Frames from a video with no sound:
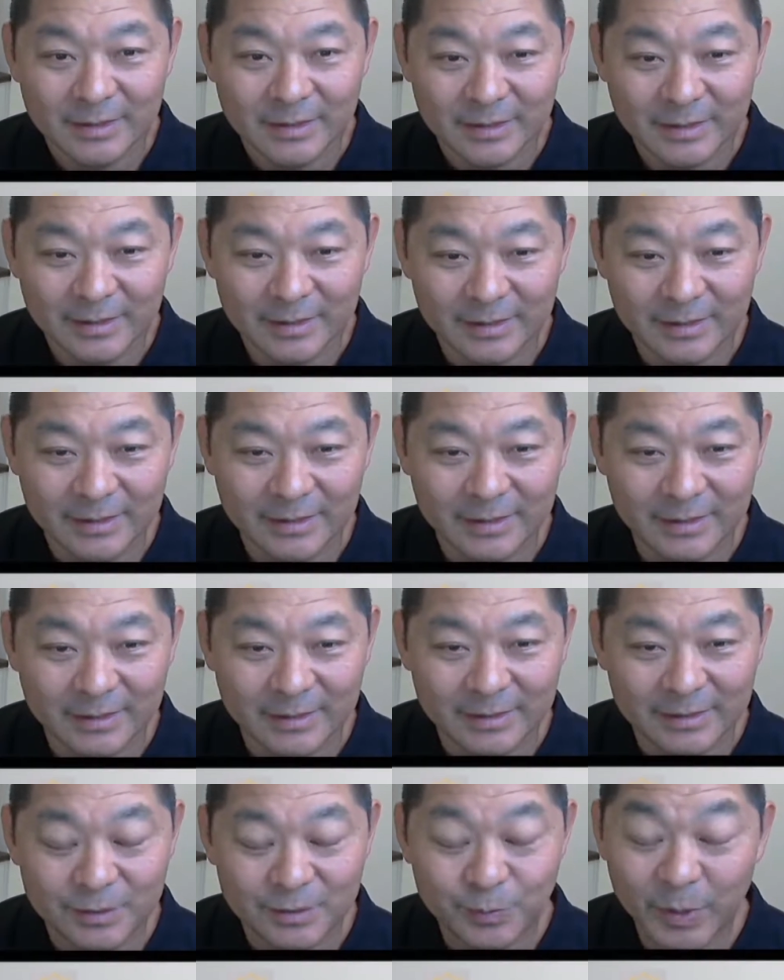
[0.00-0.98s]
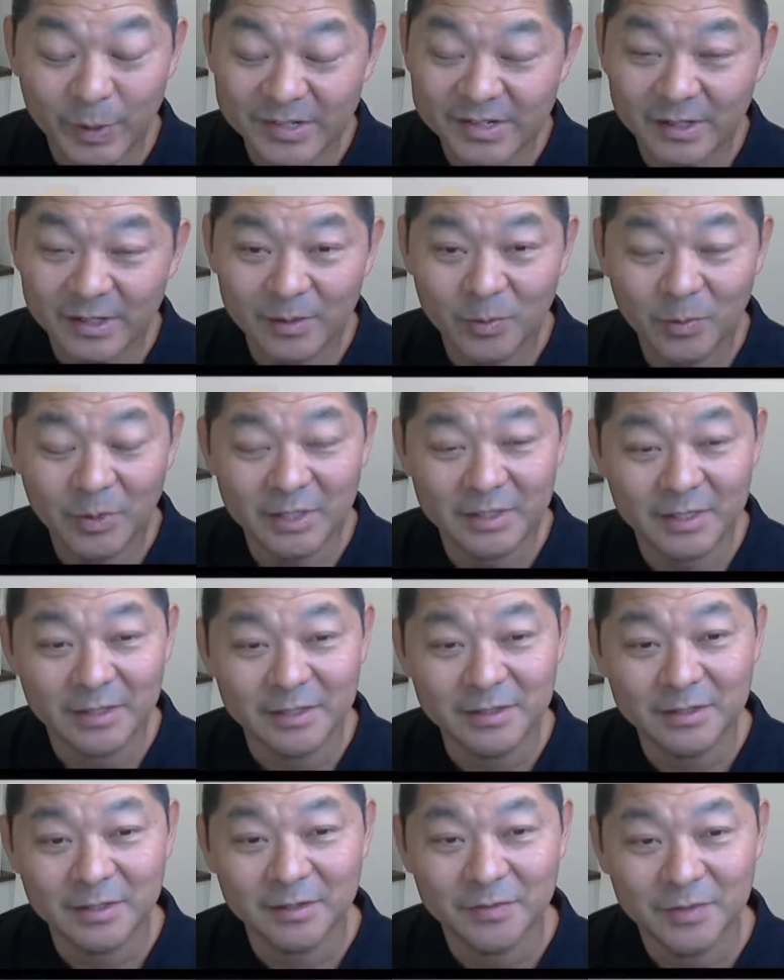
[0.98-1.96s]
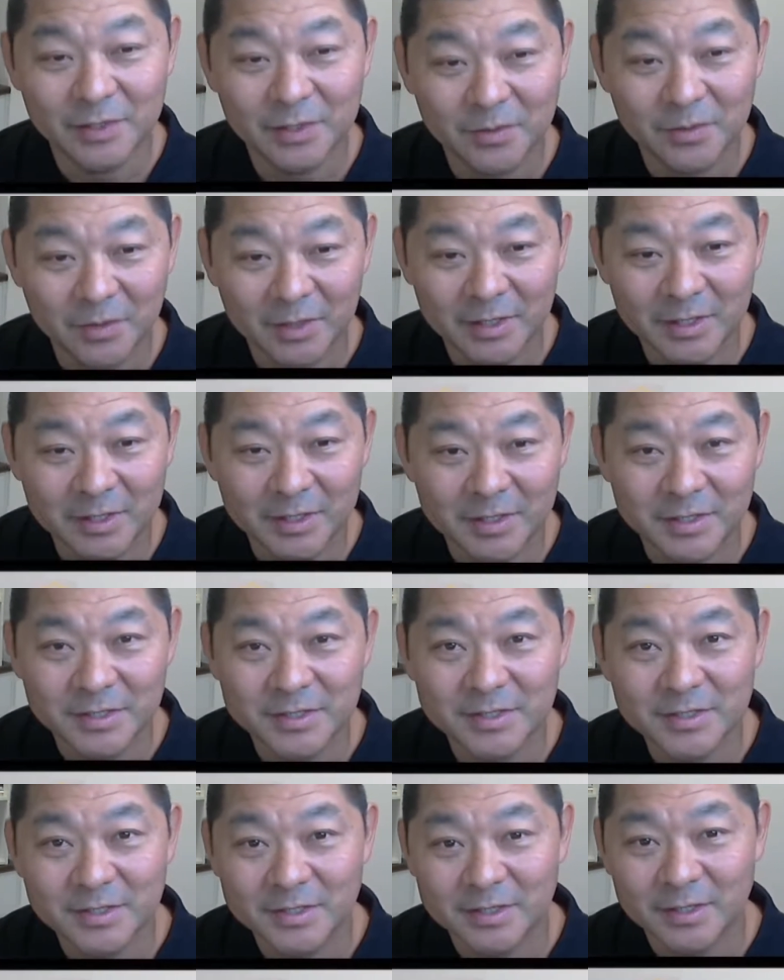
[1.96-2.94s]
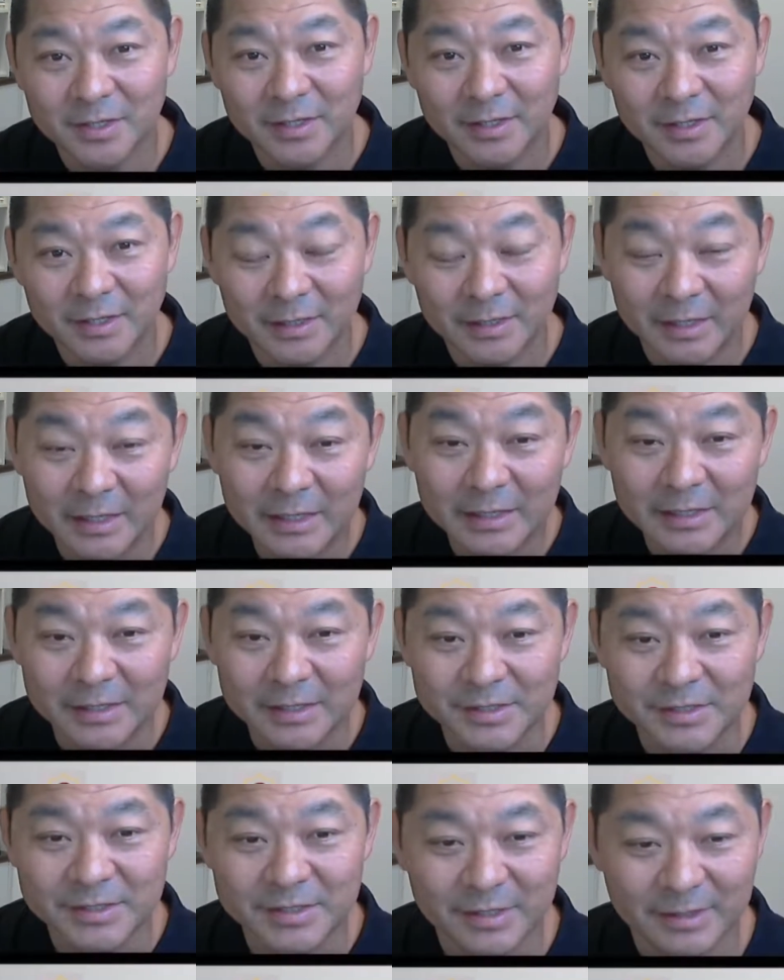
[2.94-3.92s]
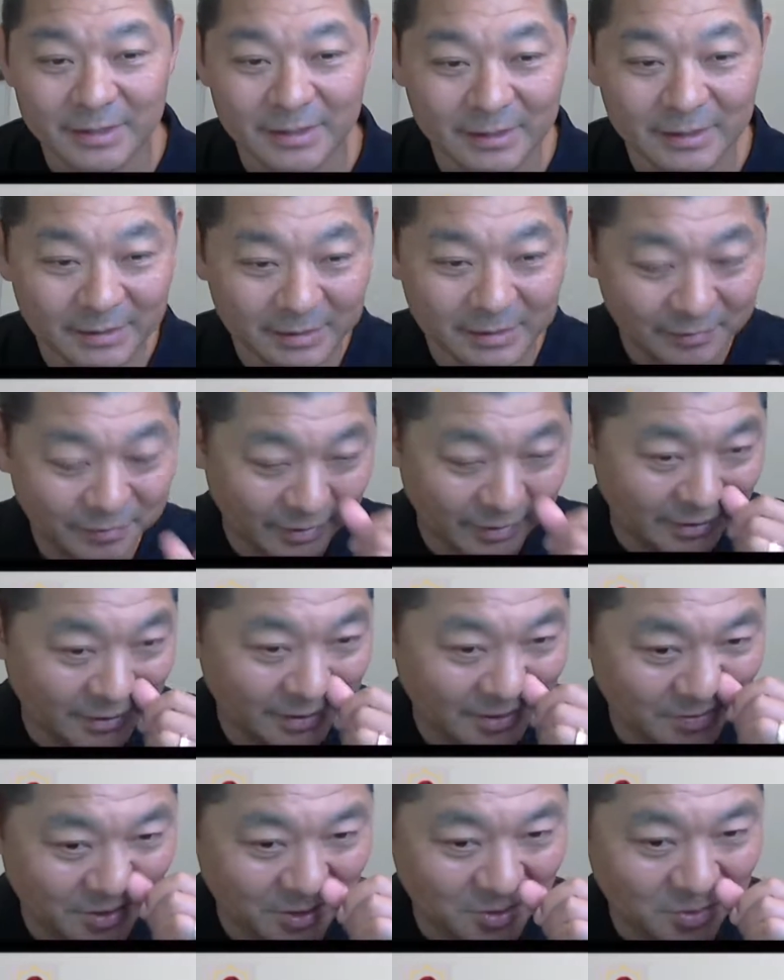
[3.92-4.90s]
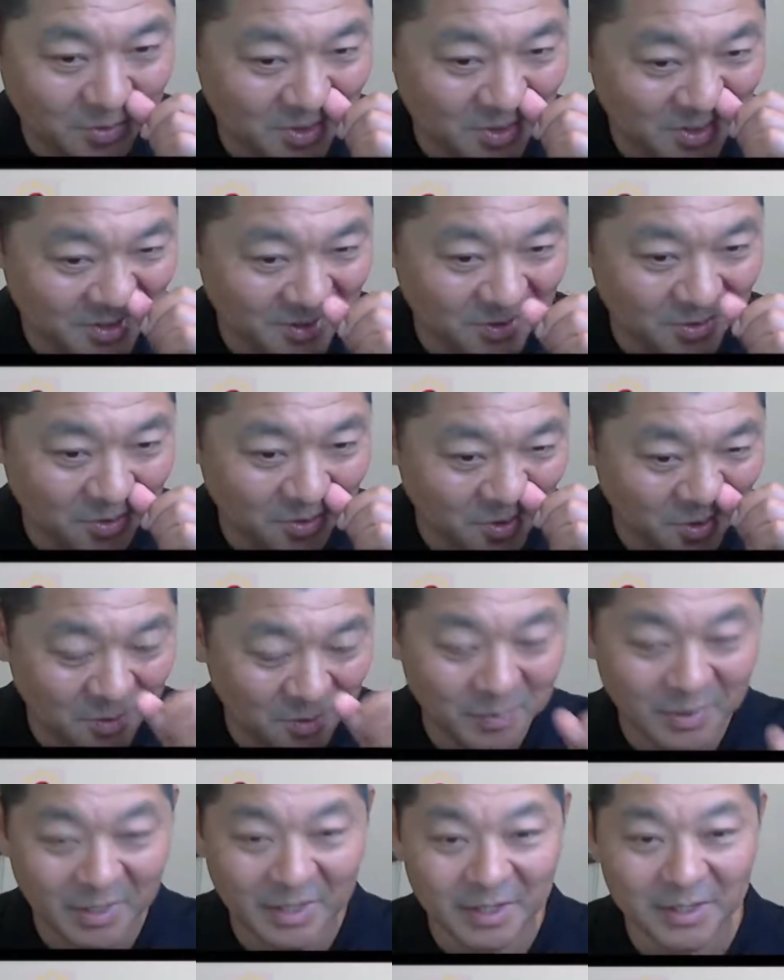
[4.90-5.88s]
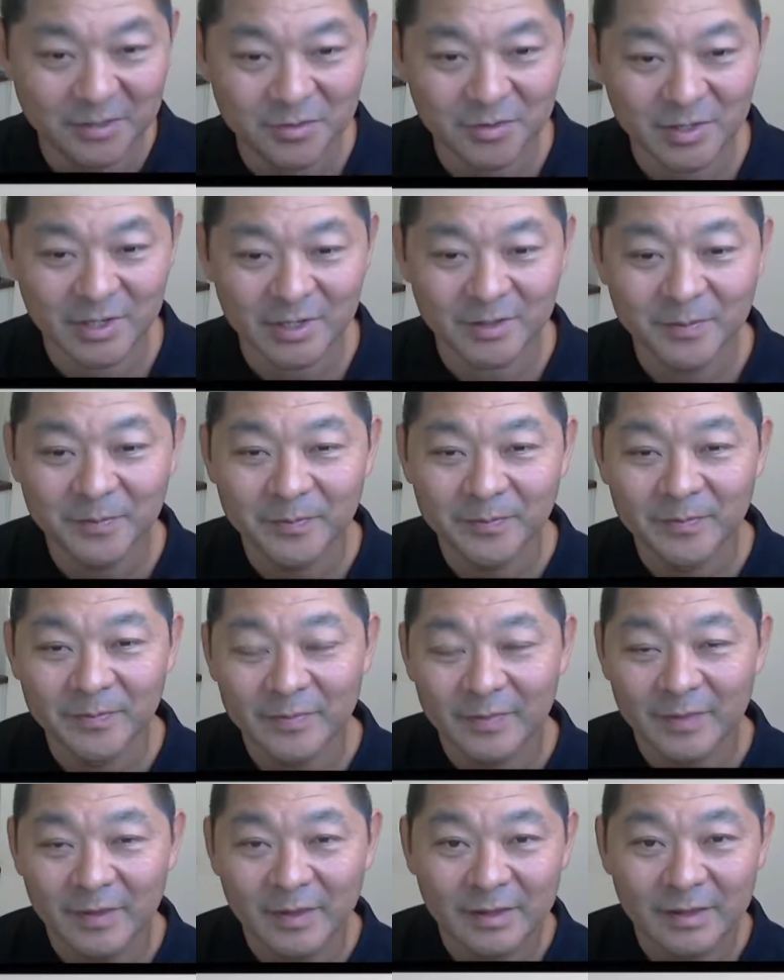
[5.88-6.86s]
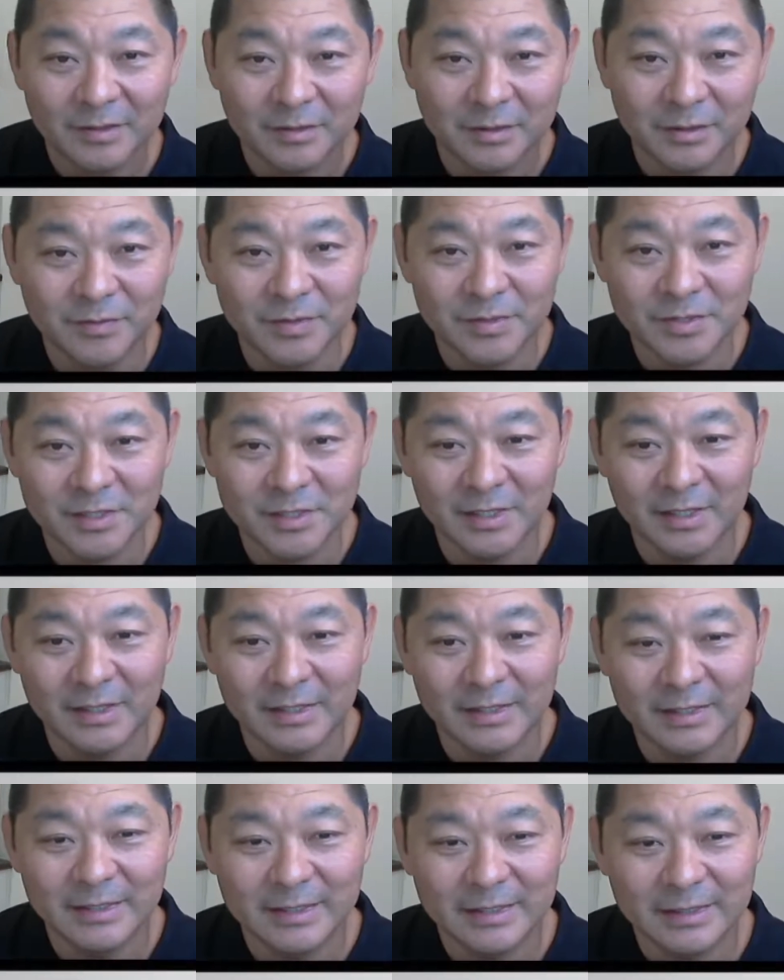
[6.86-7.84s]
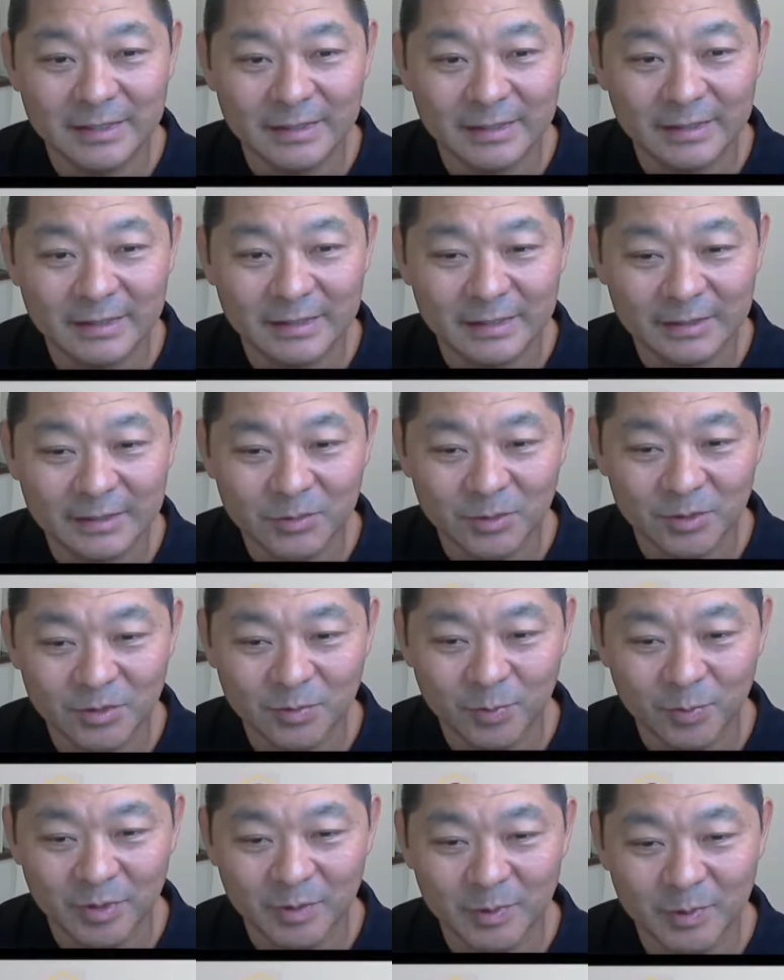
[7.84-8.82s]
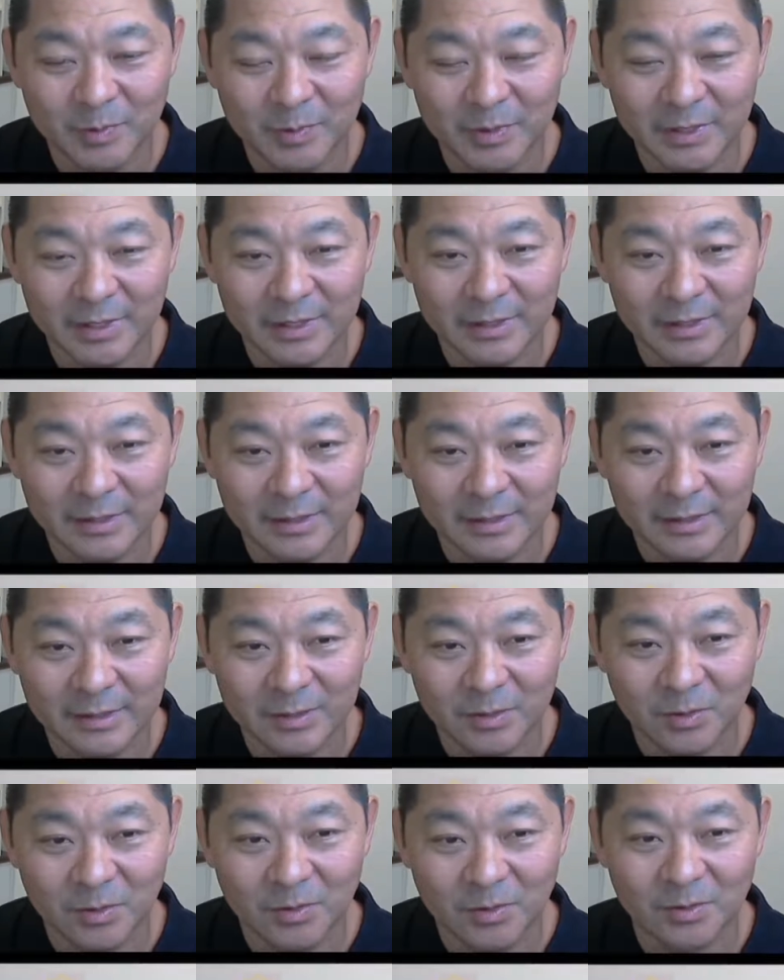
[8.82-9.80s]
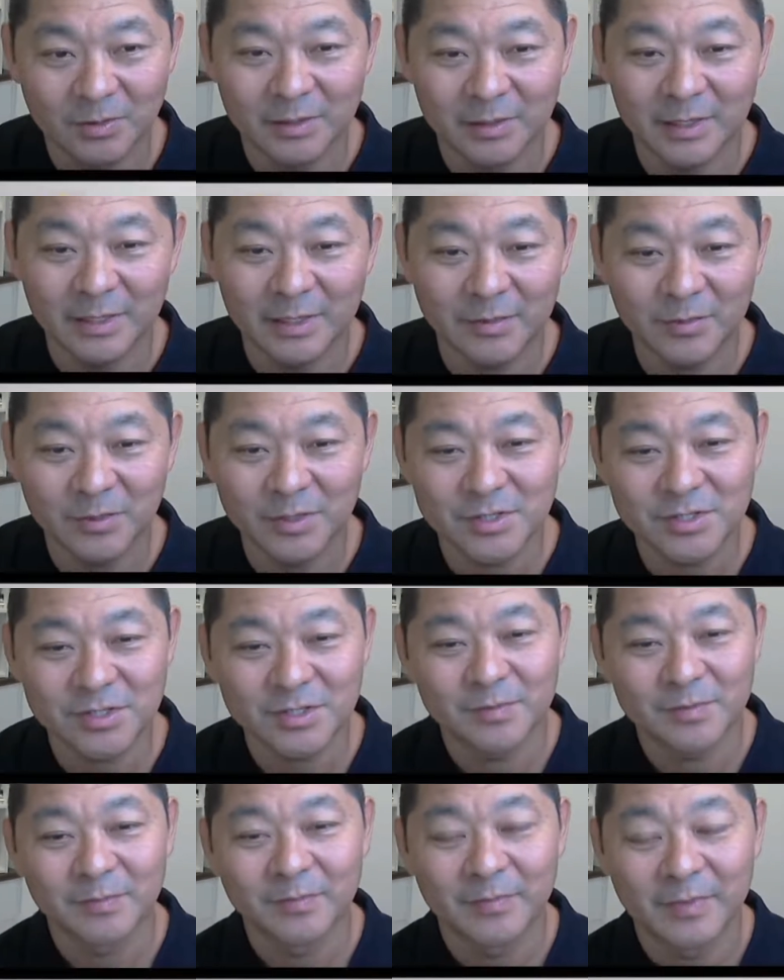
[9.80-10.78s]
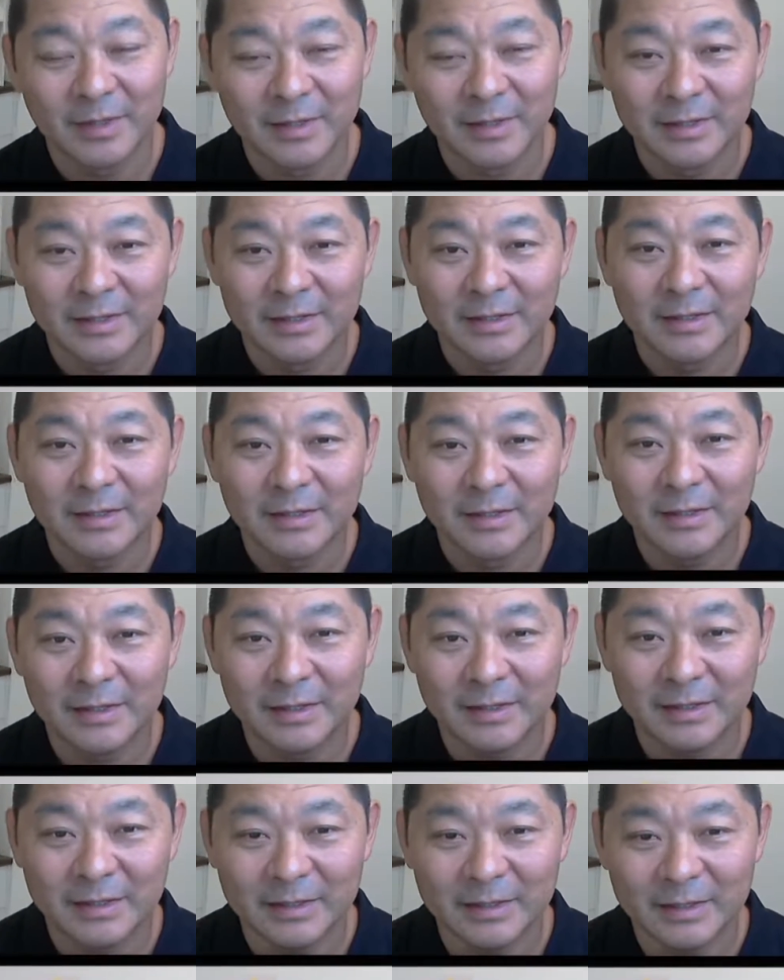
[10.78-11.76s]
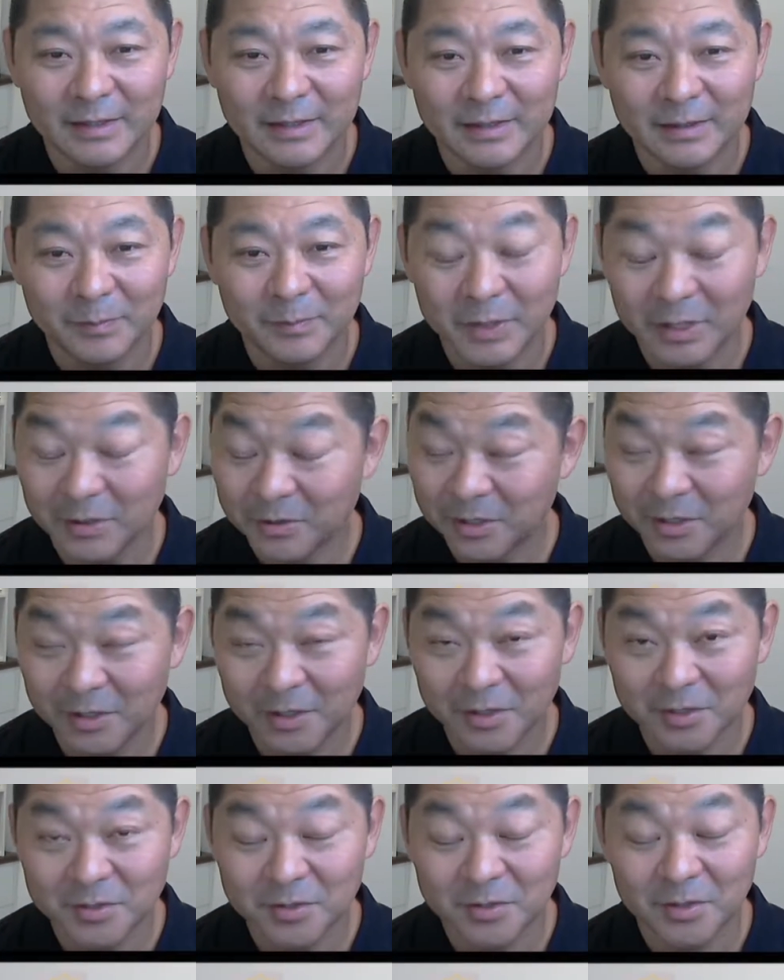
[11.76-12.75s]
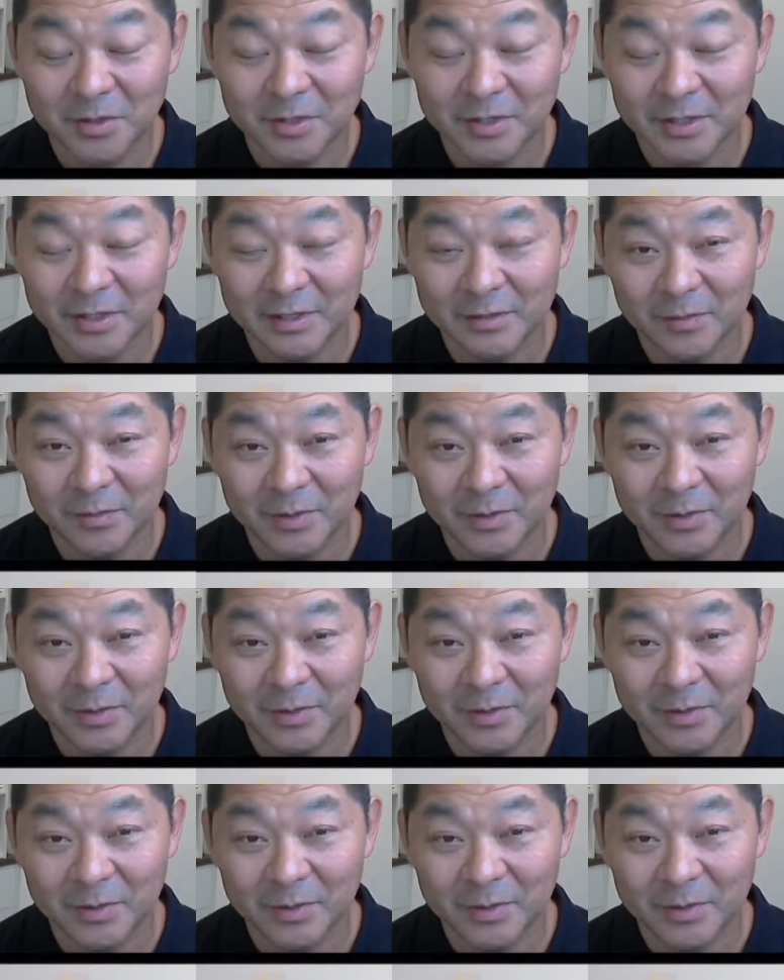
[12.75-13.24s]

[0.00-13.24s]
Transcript: And especially when the interview is in English. If the interview was in your home country, obviously it was probably in your own language. But I'll tell you a story.